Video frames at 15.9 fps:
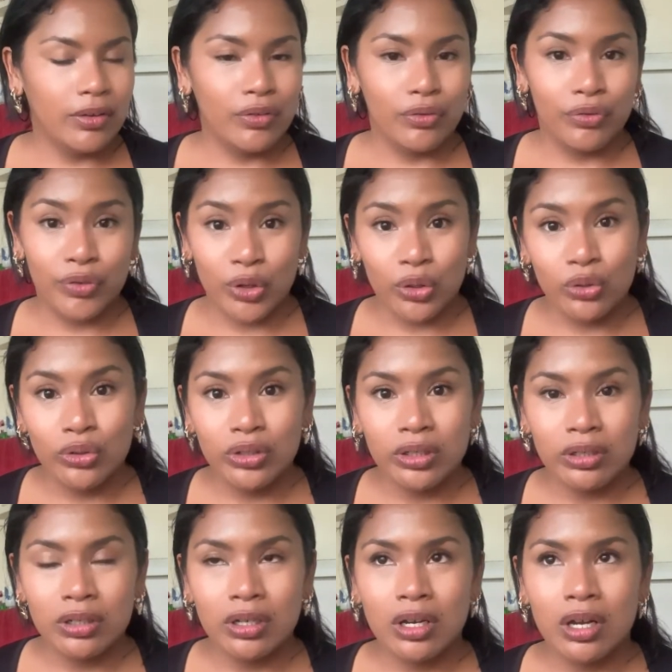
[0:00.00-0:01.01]
food.
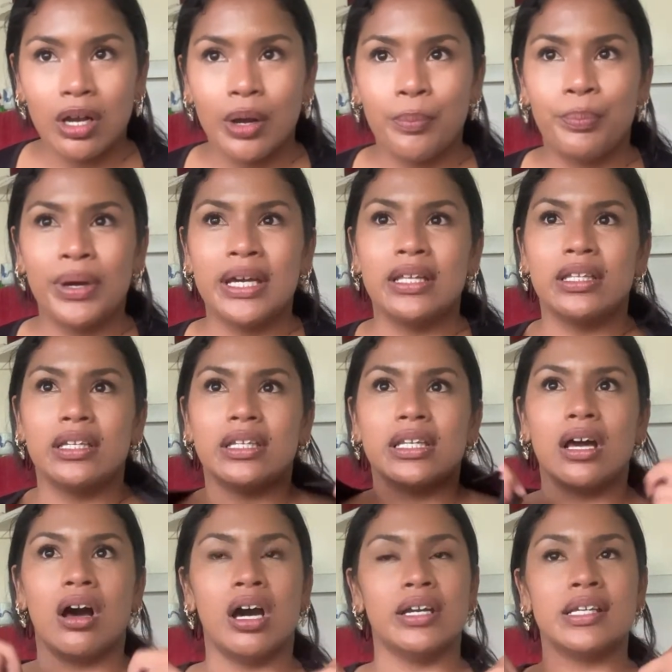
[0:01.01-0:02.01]
But
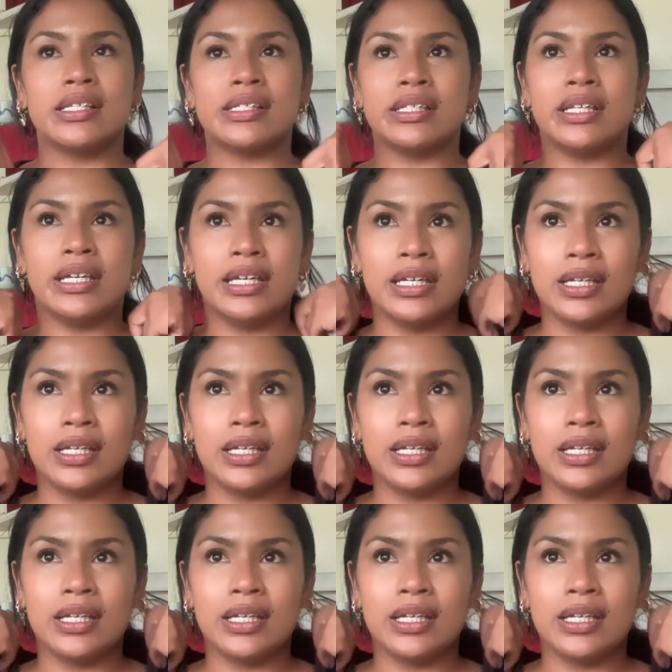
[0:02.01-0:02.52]
honestly,